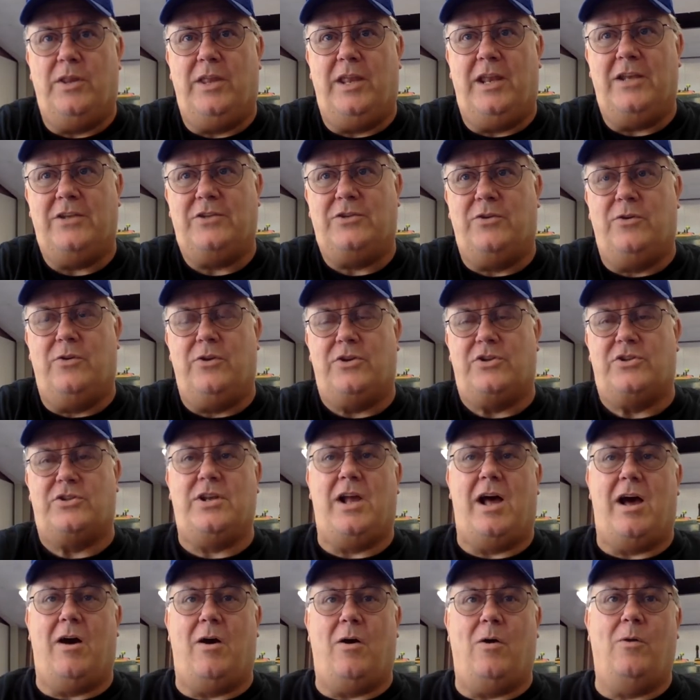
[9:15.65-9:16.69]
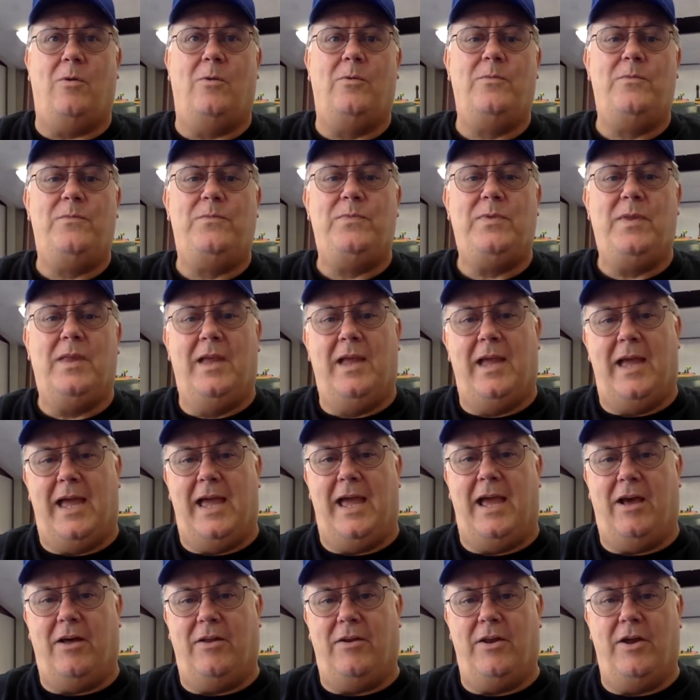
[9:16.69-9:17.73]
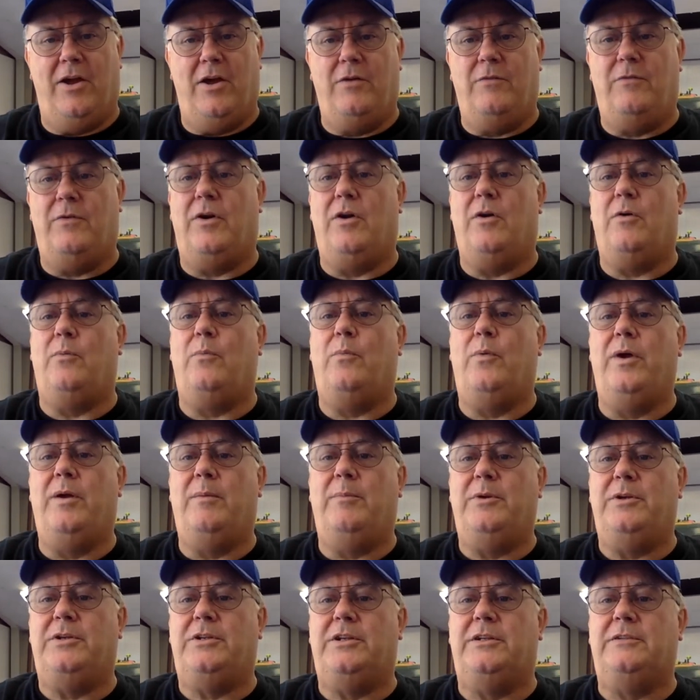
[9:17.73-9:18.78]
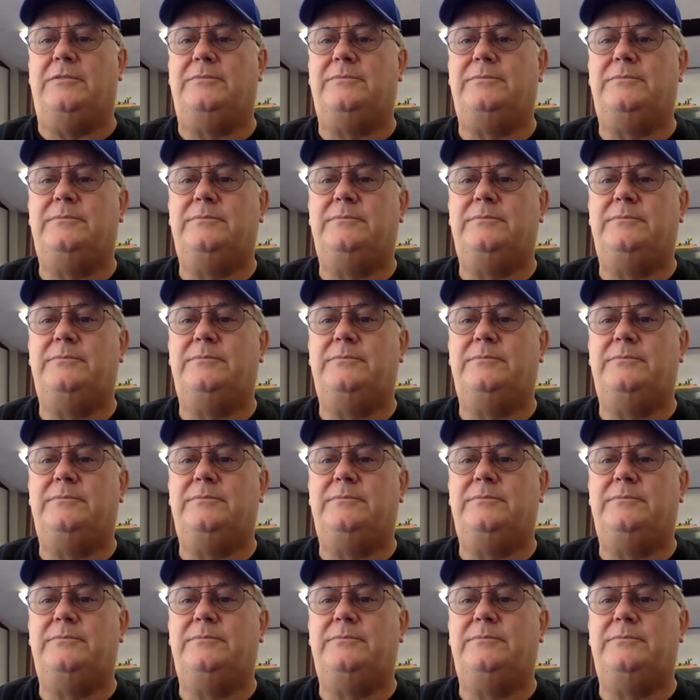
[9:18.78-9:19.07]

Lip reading: that it's going to stall out over on Wilmington.